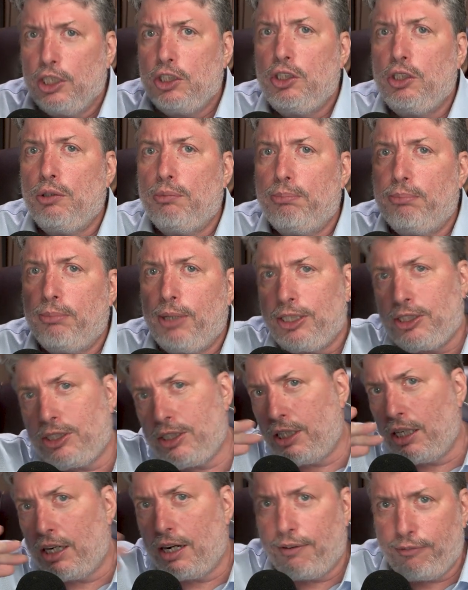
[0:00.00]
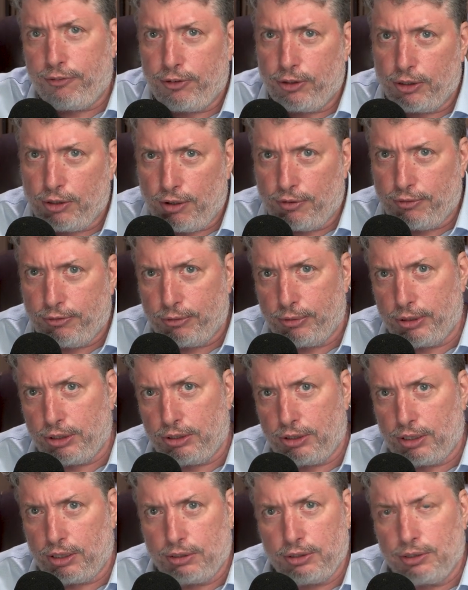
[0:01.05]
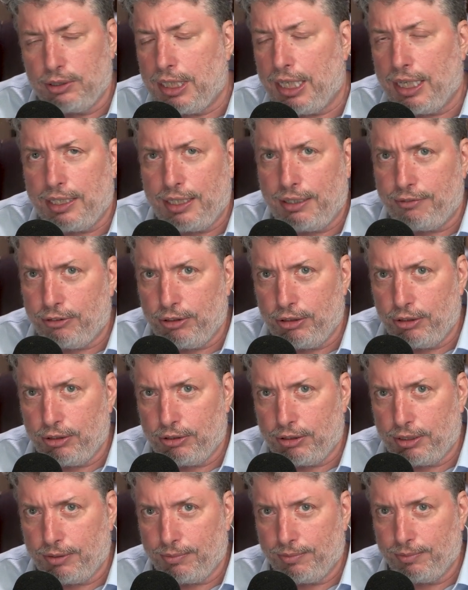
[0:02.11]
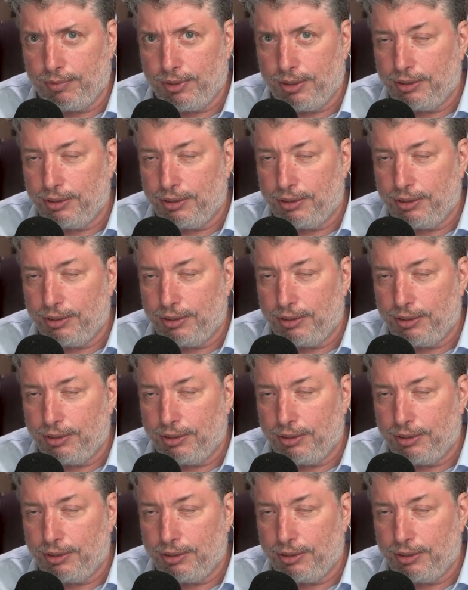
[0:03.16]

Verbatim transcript: you must cover it over with dirt. You can never use it.